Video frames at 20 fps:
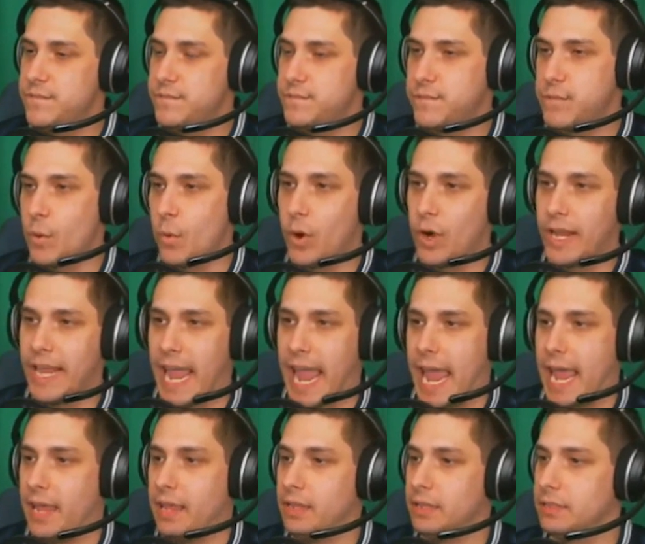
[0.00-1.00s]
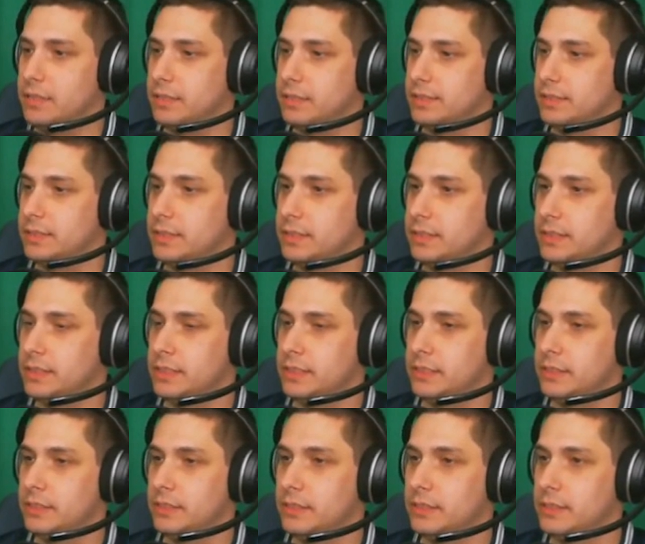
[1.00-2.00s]
four K.
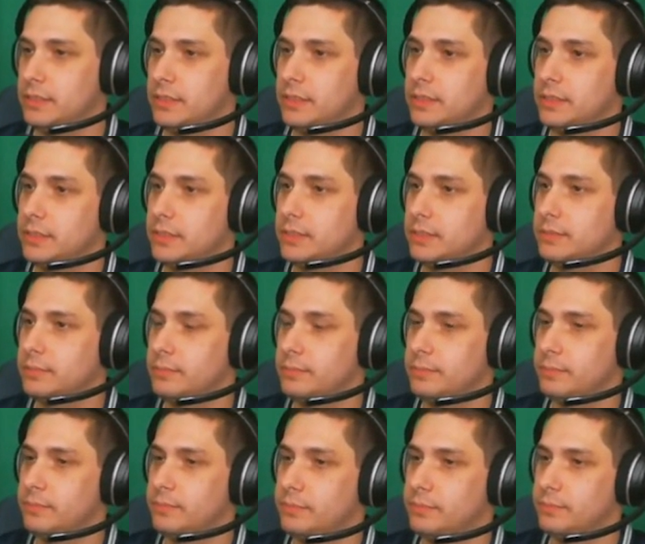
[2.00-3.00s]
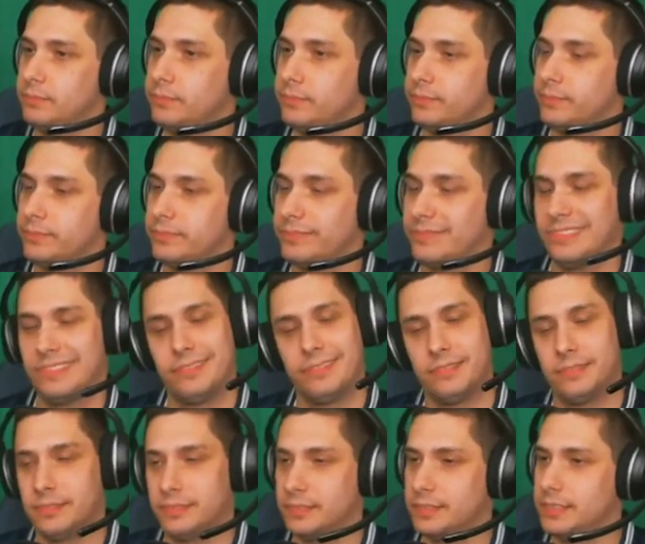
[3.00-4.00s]
Take it down. Once again, you chose my
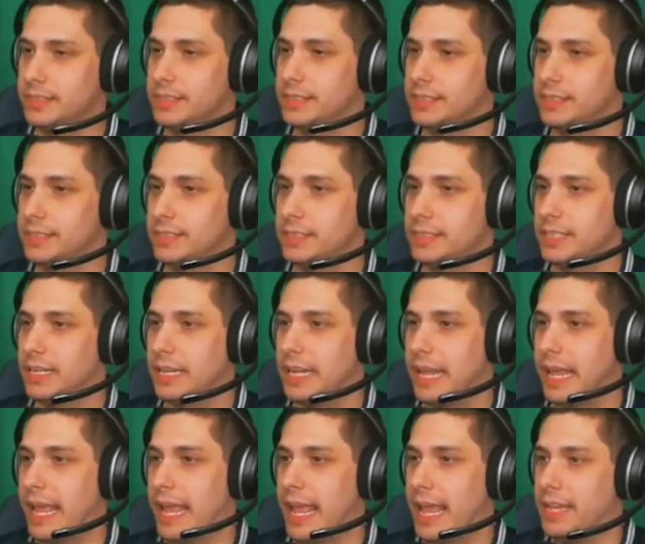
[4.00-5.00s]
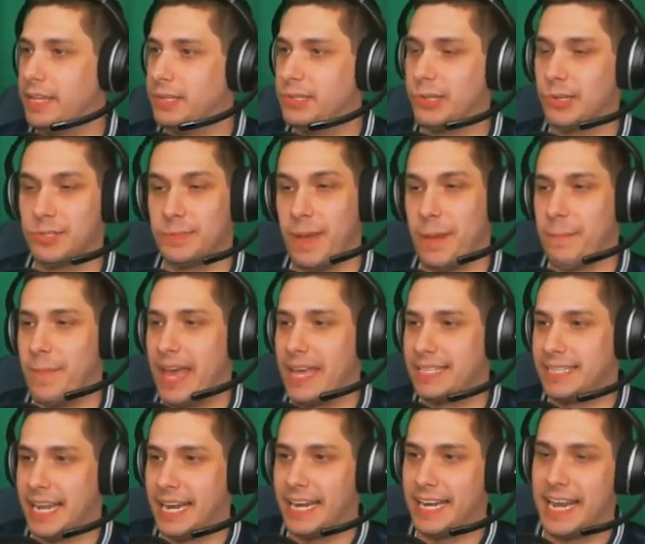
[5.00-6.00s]
worst card. Eh, he chose my
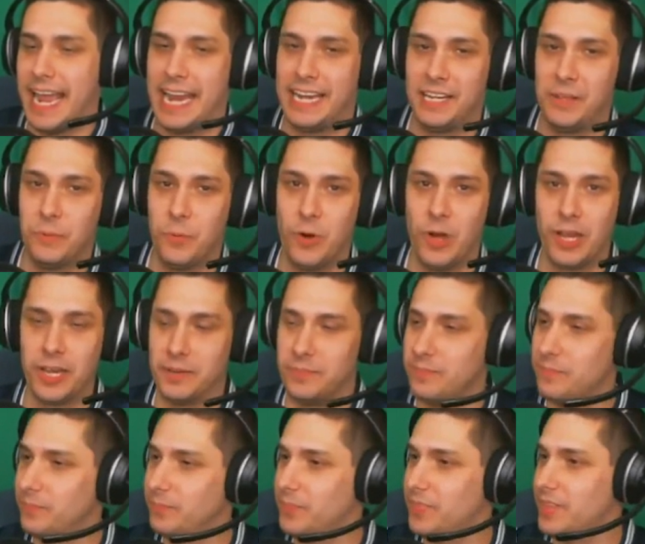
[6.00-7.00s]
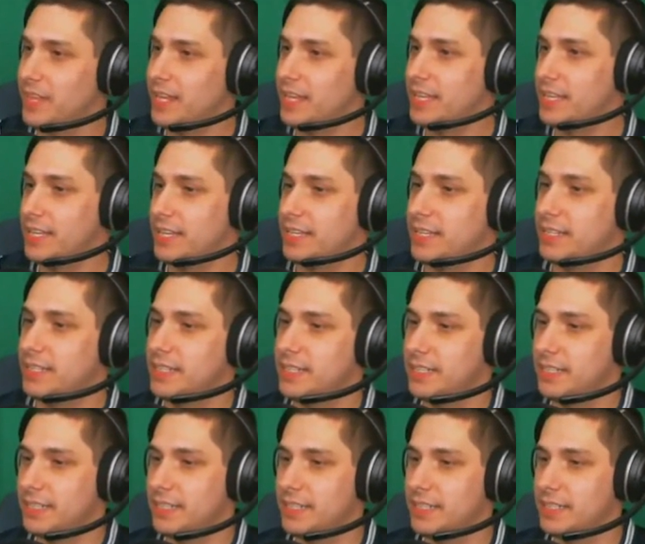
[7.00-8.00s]
best. I did ninety-one. Shit, I did
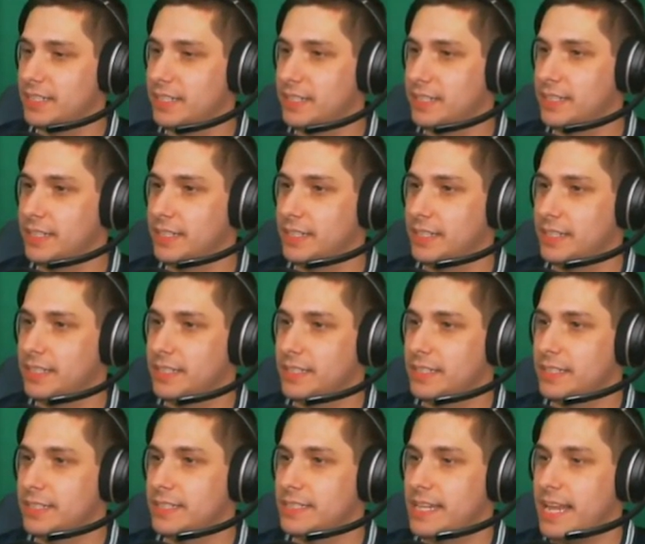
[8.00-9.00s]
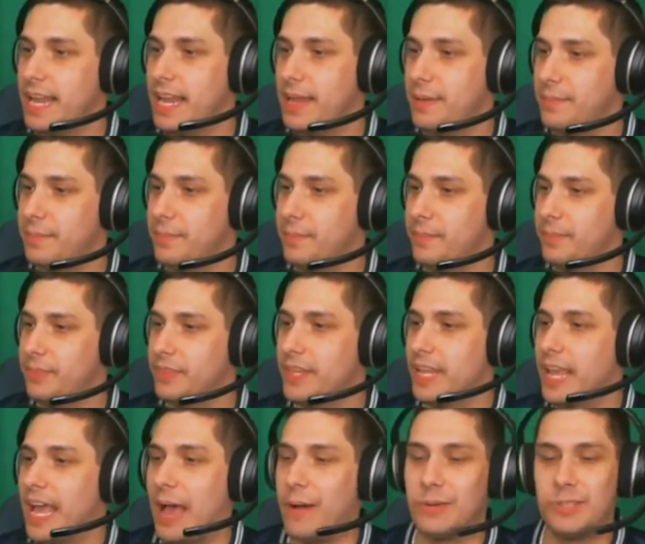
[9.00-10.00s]
eighty-two. Walter Thurman.
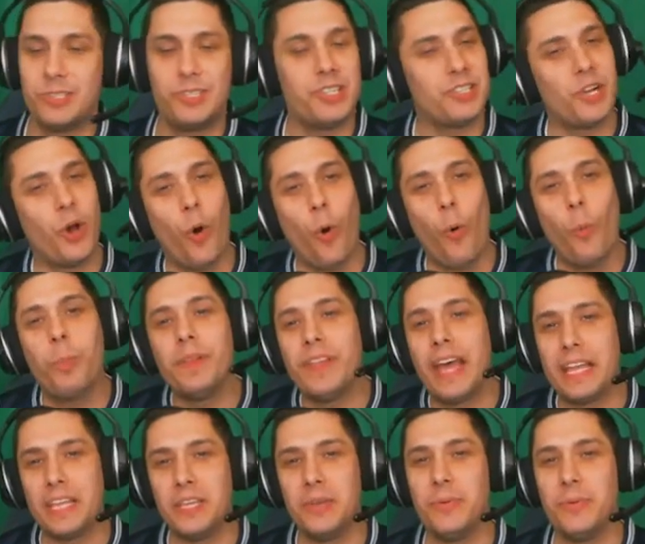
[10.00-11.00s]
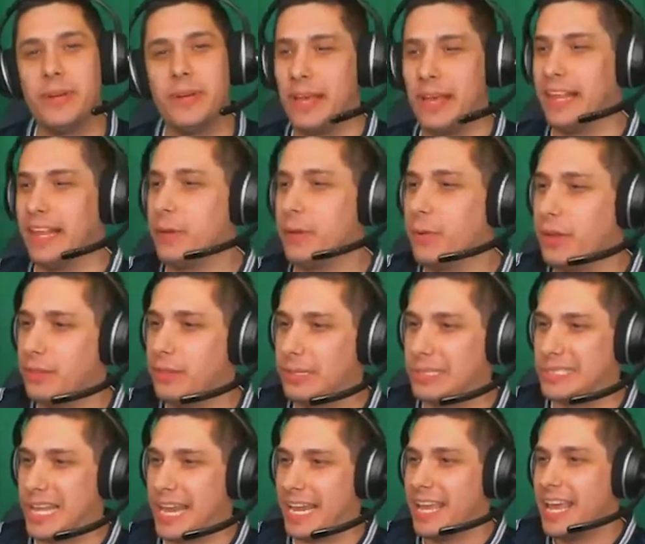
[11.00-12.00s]
I was just hoping that you would get like one of
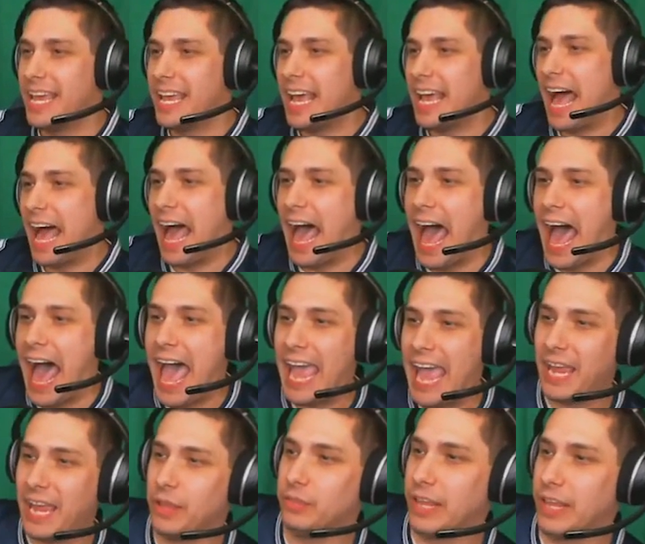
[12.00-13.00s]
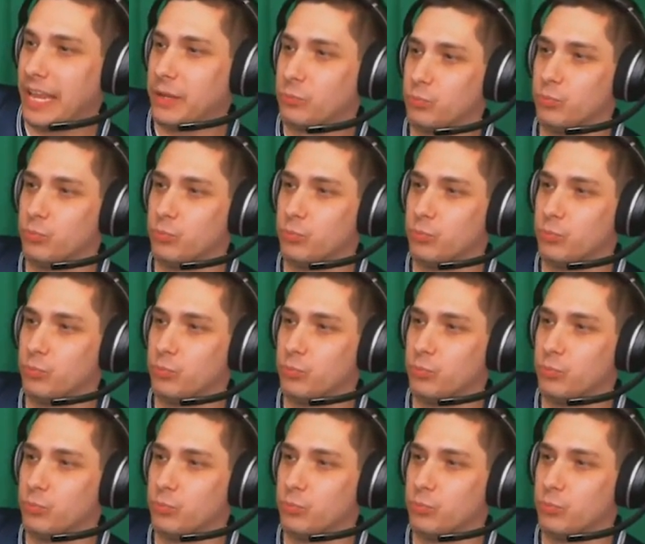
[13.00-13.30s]
those like high like